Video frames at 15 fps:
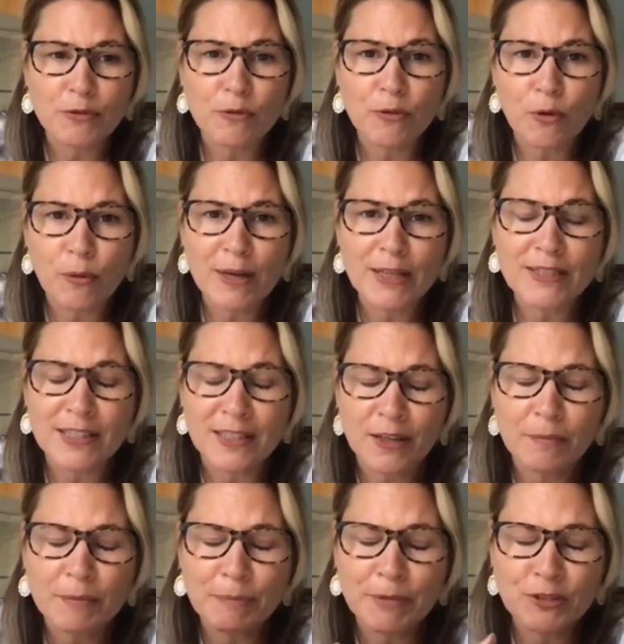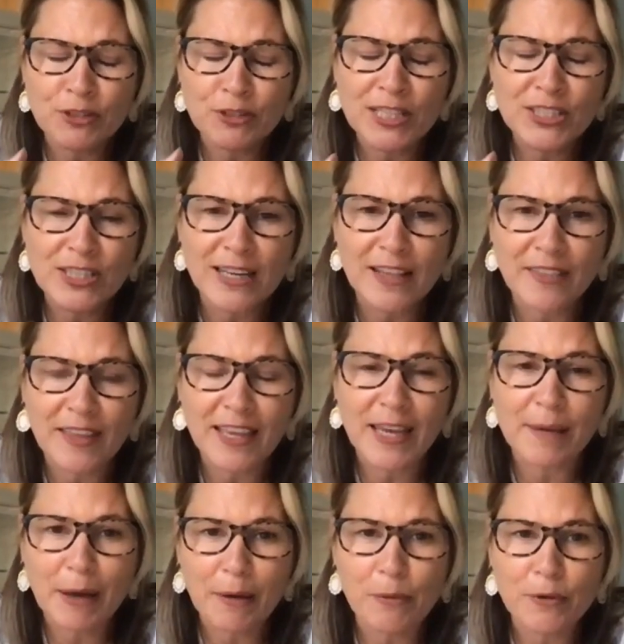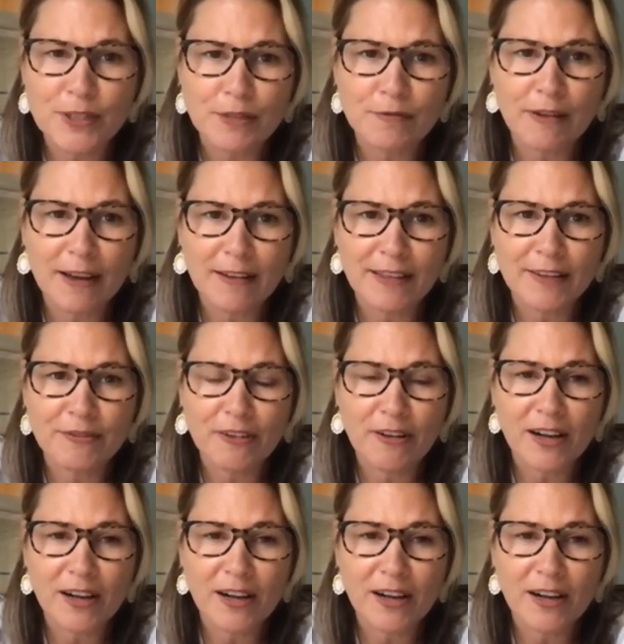always, strategically thinking about what's the right thing for our